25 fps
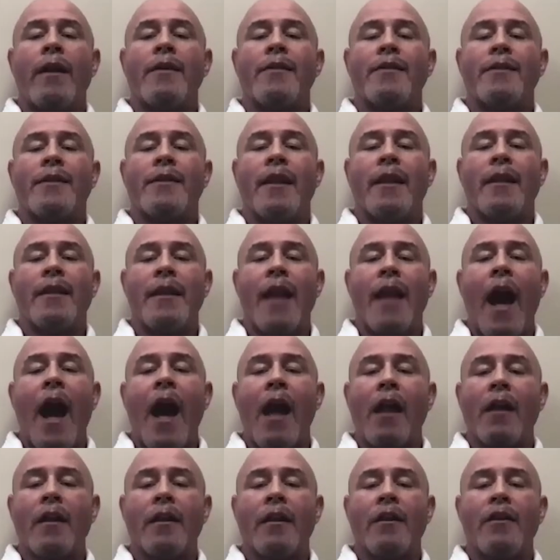the
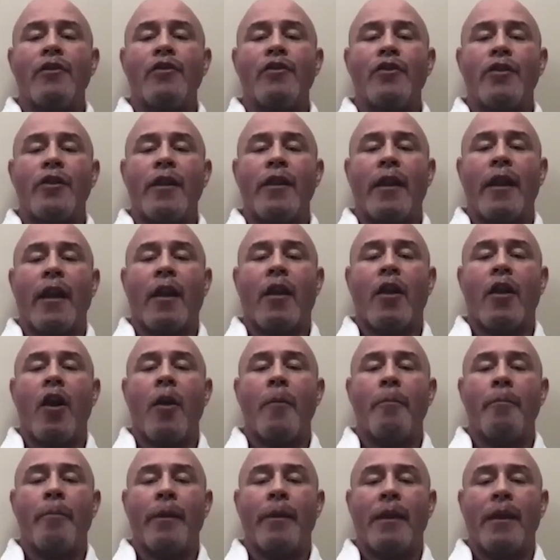knowledge that
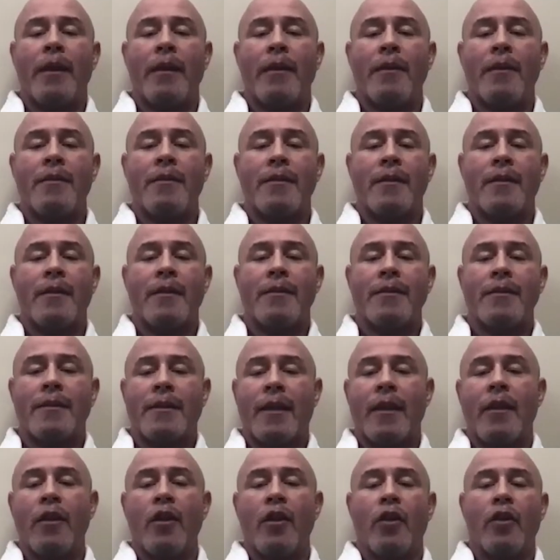accompanies the
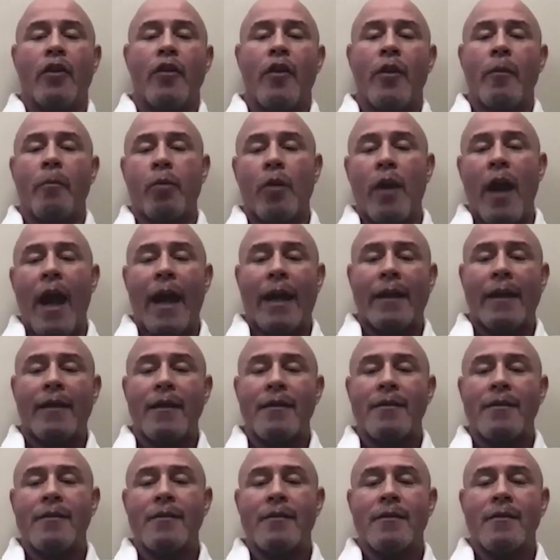skill or the
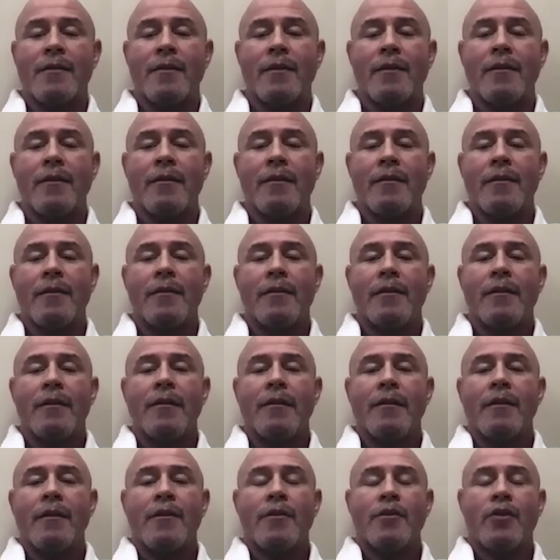practice?
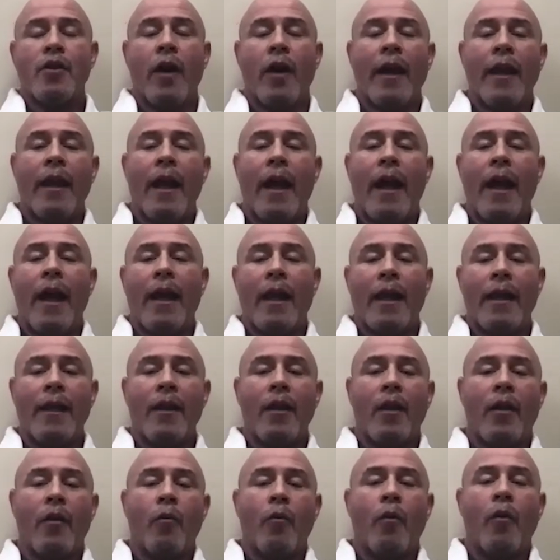So I
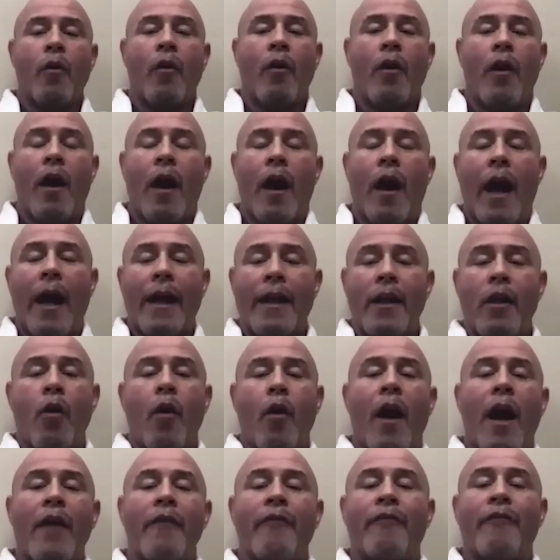know
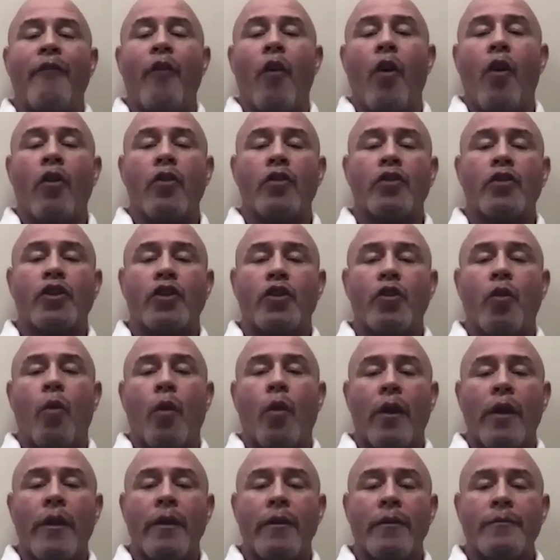I fall
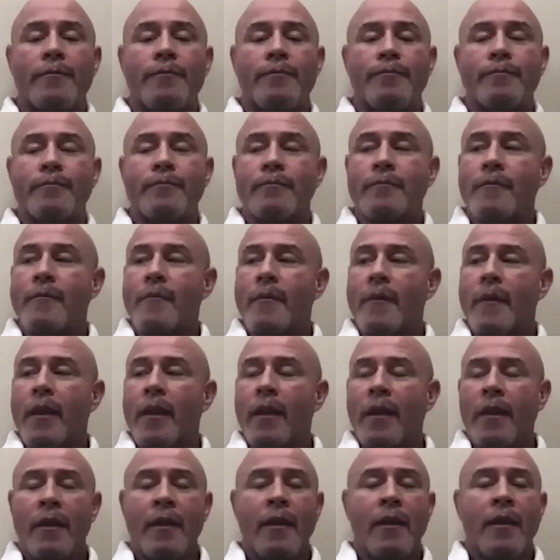short
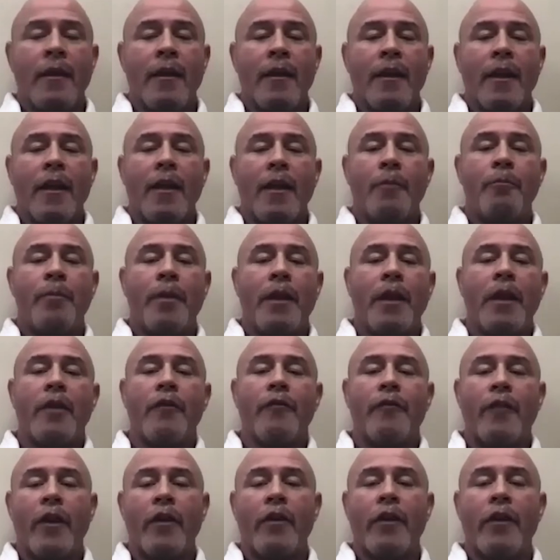in being
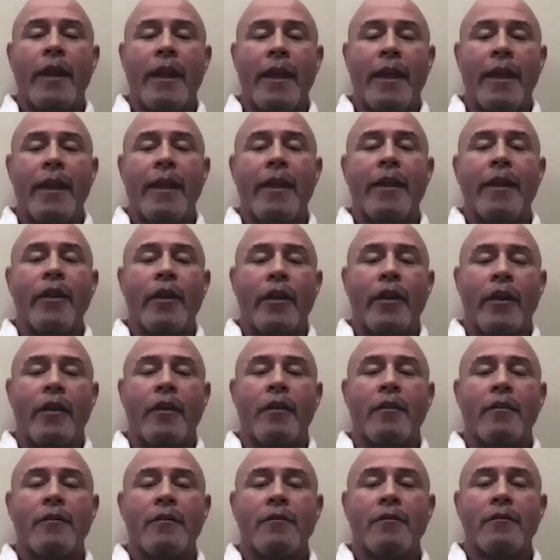very eager
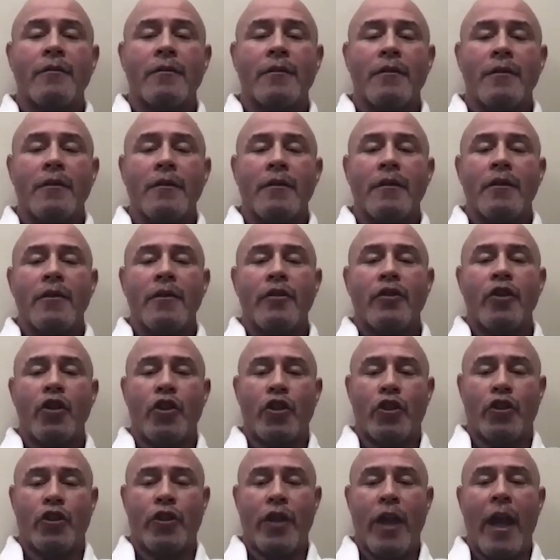to
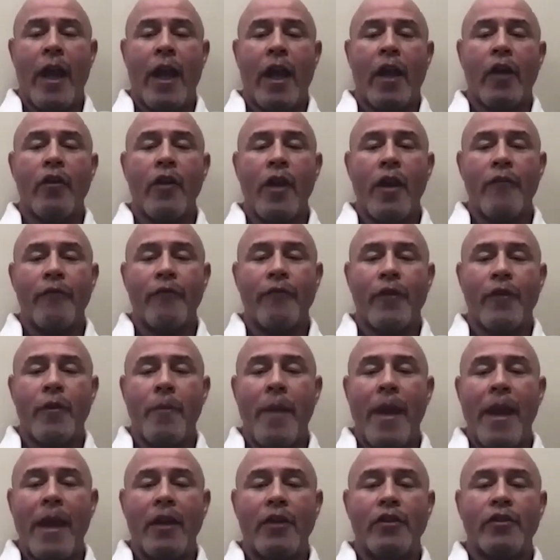share
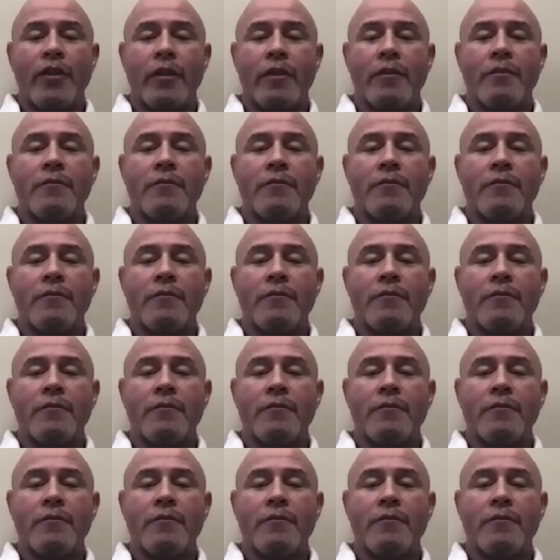information